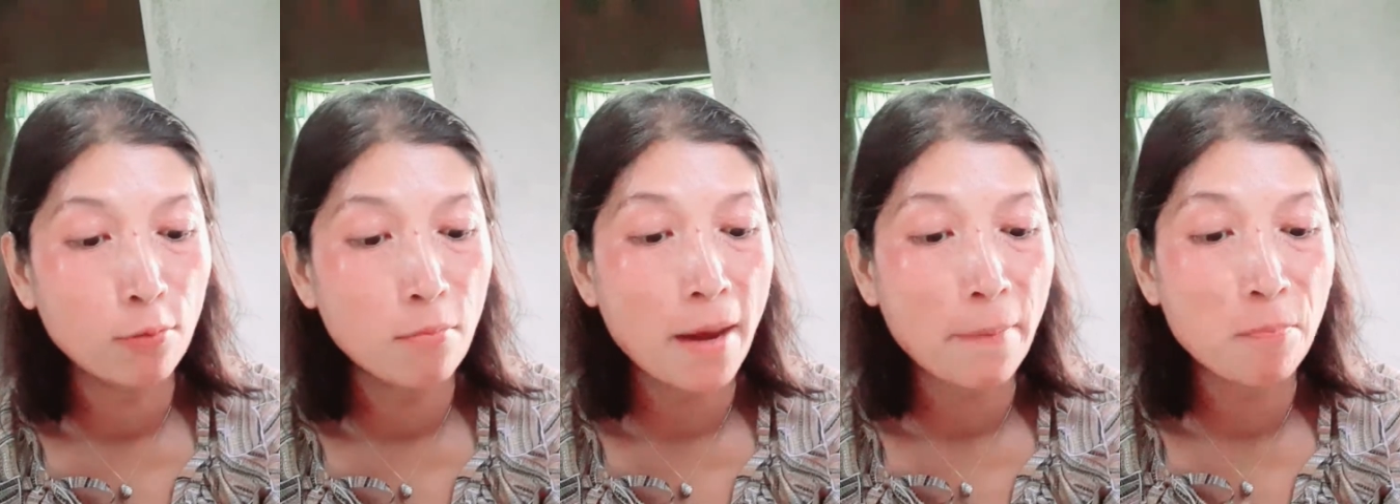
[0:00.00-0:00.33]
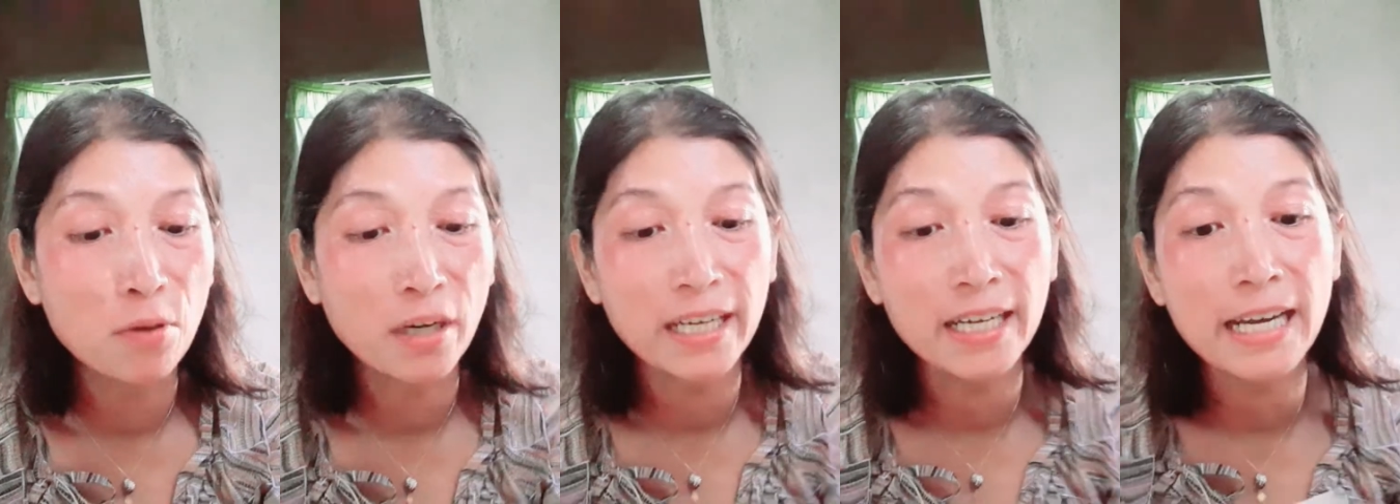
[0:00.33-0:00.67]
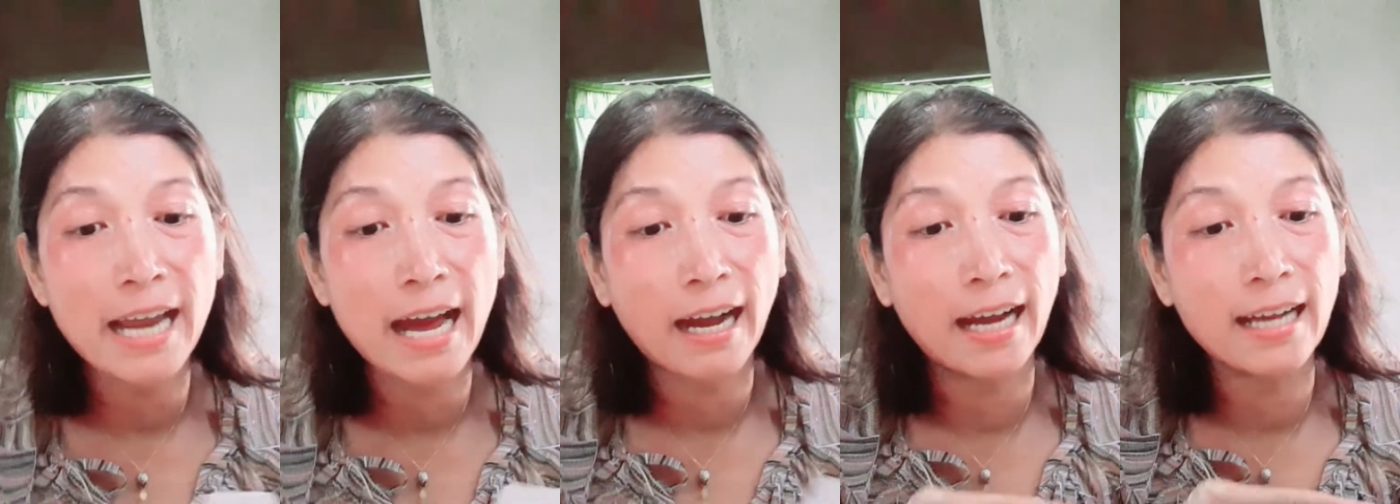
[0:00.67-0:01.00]
to
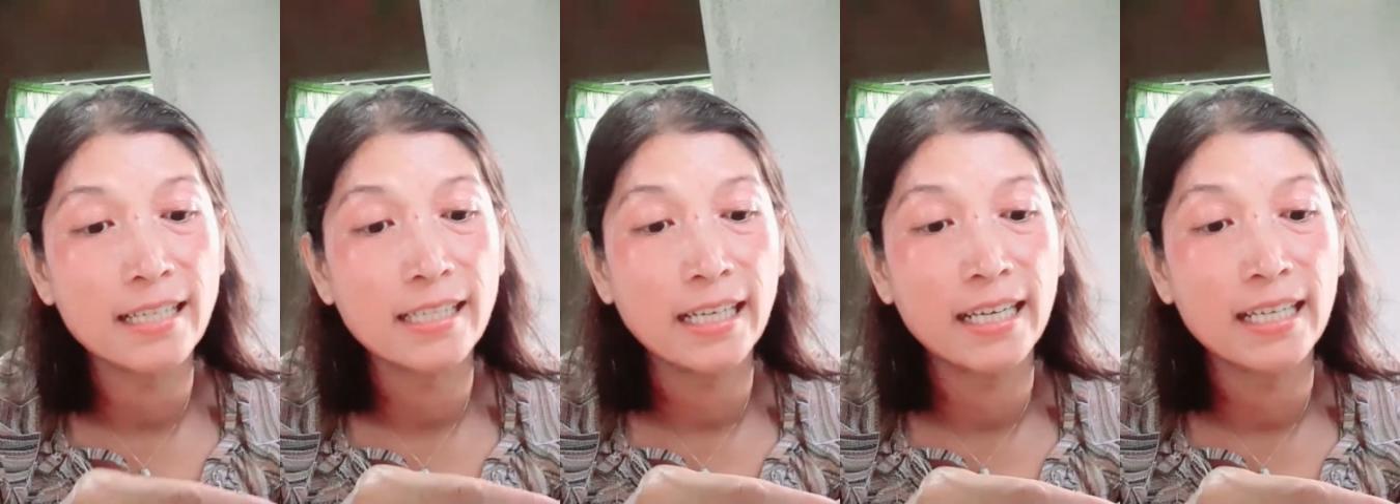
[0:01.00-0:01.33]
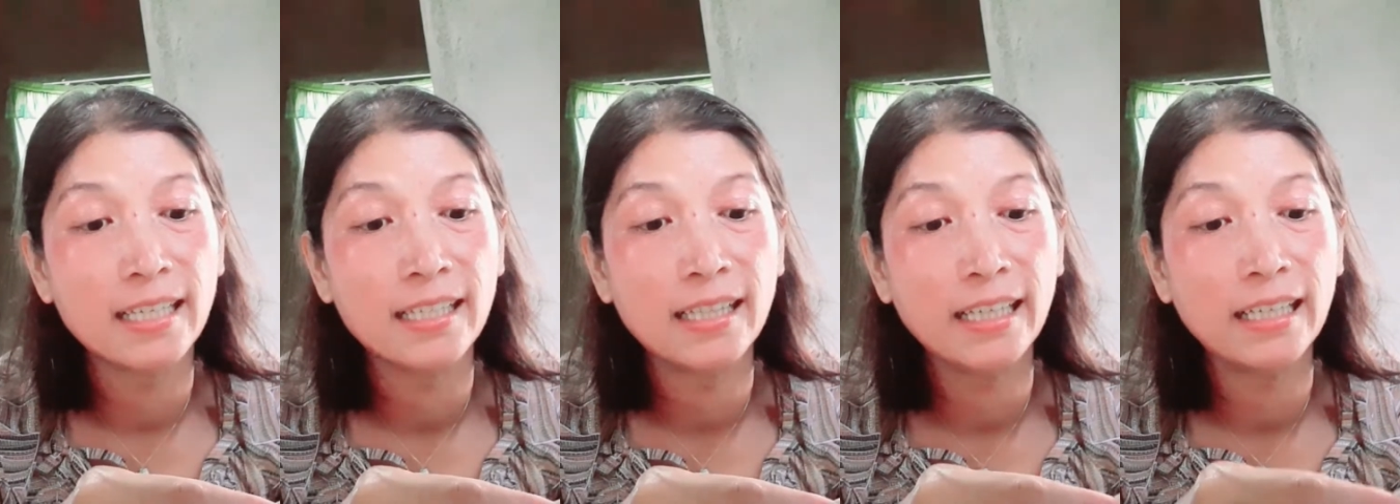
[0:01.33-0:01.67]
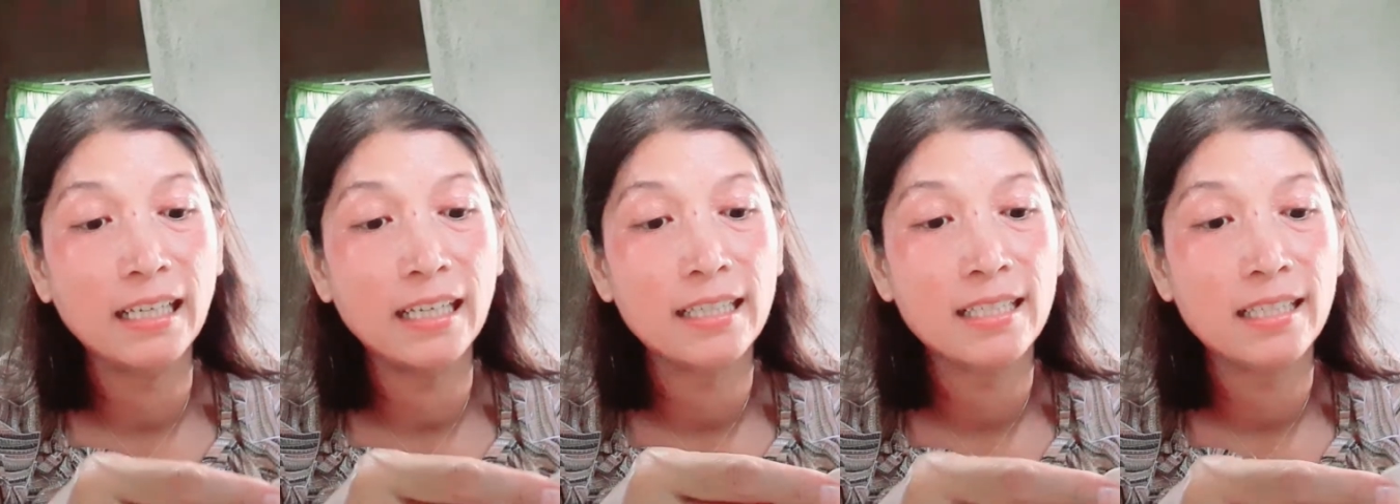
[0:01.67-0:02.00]
mapurinda kasi
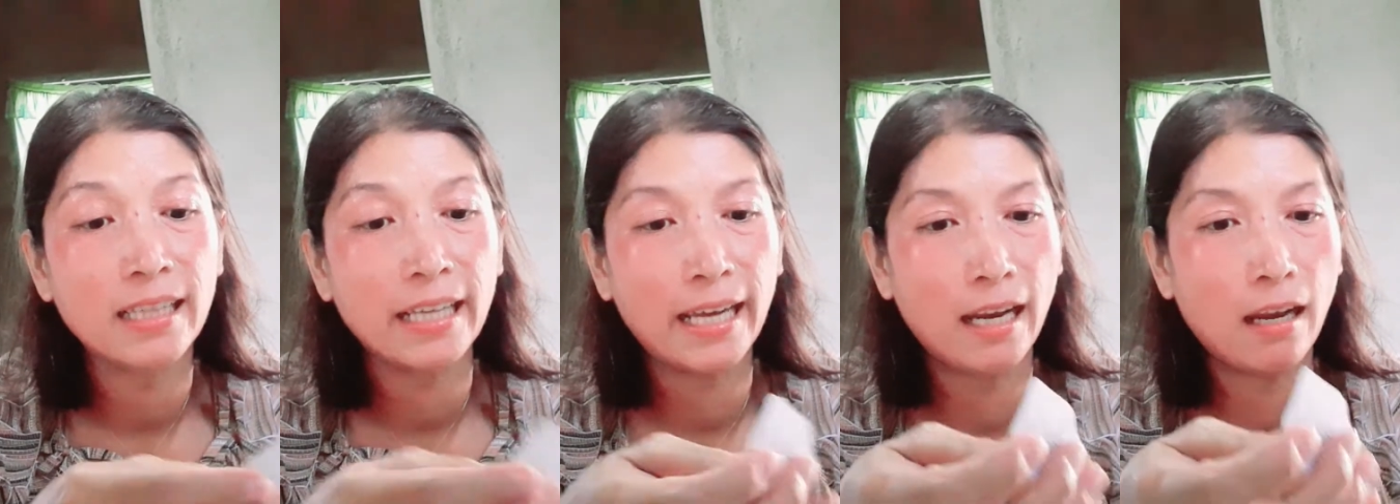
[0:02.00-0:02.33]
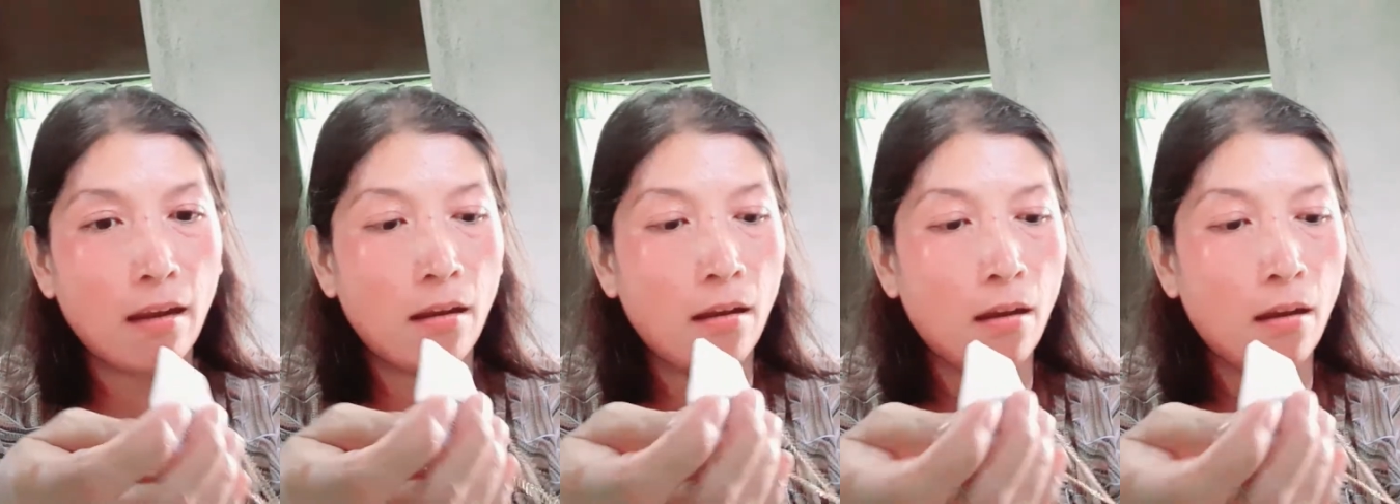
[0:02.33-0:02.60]
stainless steel.